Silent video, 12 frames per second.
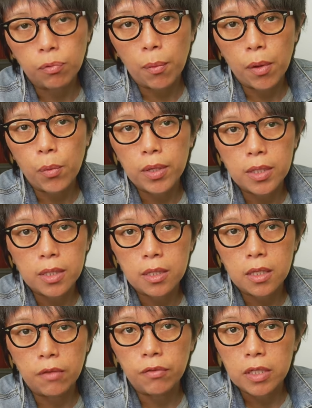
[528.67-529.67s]
Probably we'll
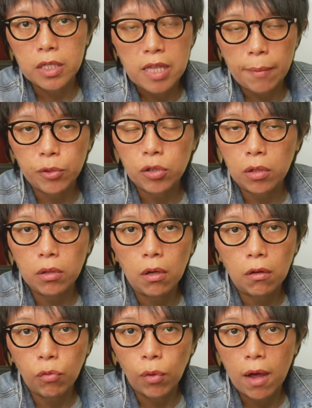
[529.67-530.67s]
just give a snapshot
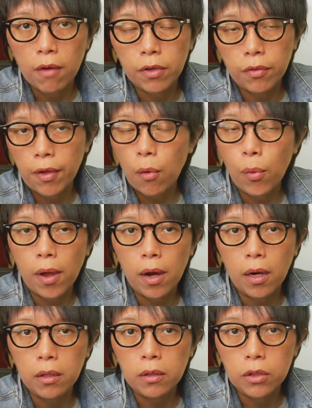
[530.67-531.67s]
of whatever that we
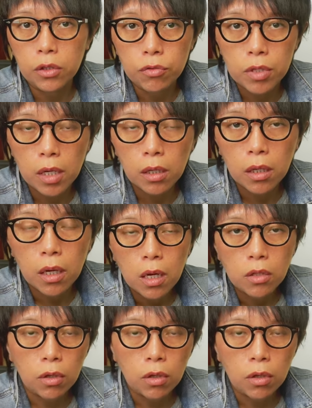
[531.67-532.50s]
are using.